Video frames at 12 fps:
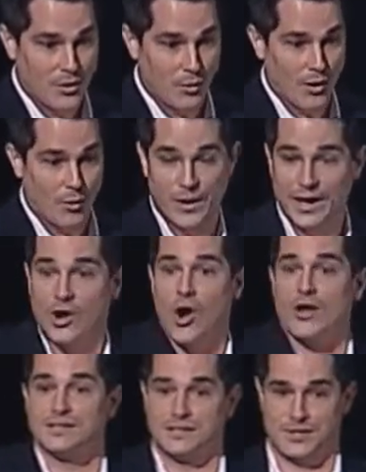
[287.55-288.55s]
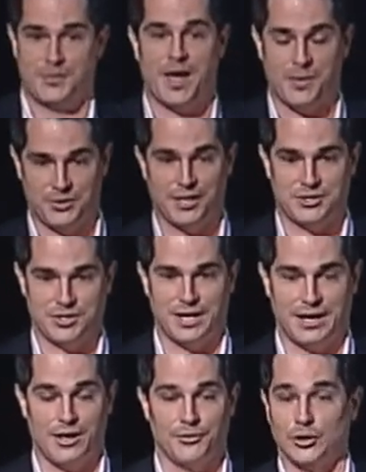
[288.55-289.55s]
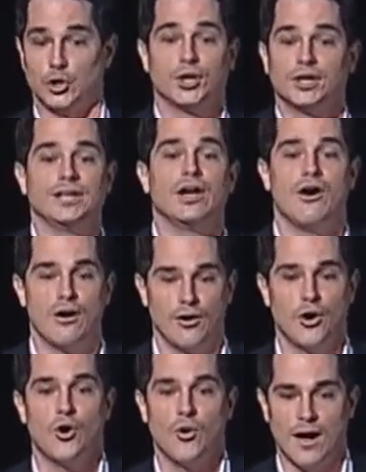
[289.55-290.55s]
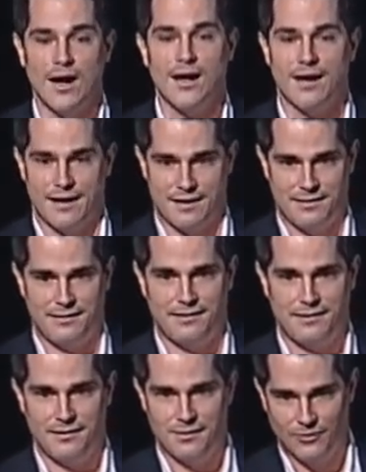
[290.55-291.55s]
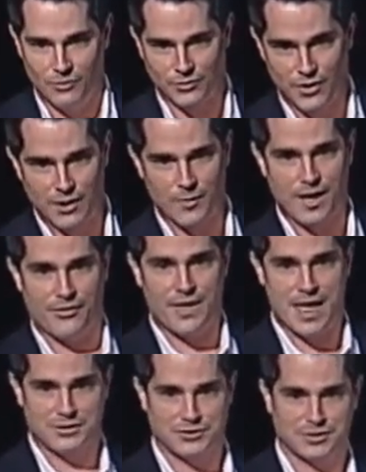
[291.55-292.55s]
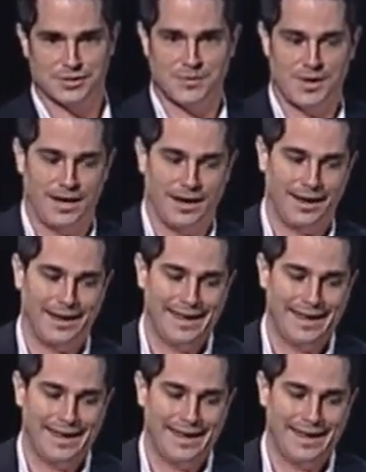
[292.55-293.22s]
Well, we caused this population to get healthy. Look at the ROI. We'll talk about that in just a minute.